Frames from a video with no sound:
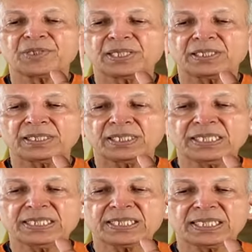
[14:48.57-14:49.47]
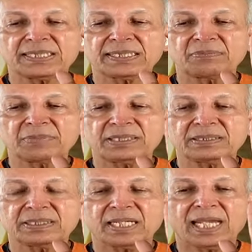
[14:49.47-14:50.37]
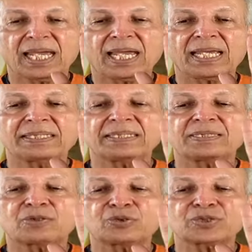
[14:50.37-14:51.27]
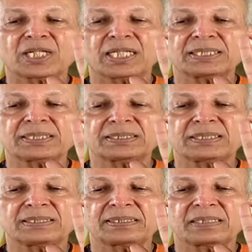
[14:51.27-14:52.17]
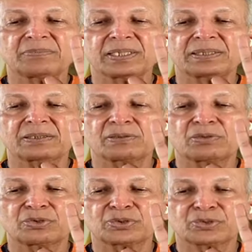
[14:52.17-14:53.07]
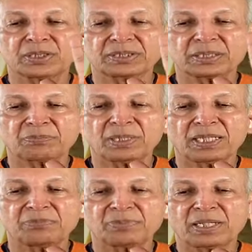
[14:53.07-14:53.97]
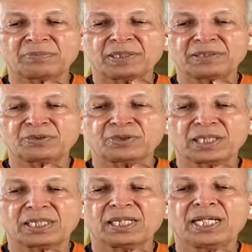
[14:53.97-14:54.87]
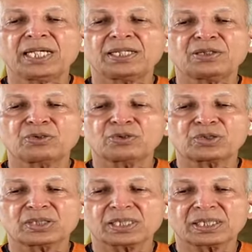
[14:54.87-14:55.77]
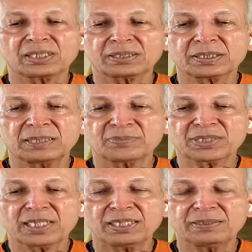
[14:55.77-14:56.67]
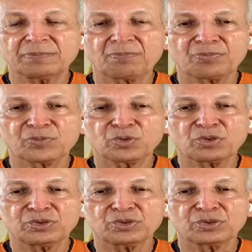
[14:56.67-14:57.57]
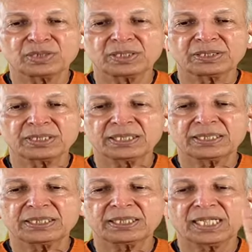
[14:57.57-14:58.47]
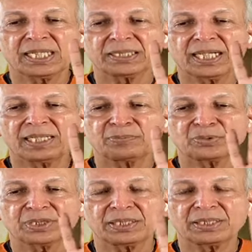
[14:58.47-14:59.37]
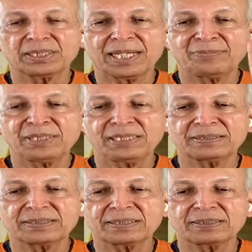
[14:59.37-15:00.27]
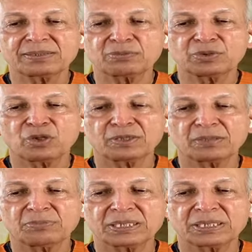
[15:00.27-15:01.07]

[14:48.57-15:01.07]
there is a ligament and it goes under the ligament, goes to the supply primary to the your thumb side, called your thenar and the hypothenar eminences with all the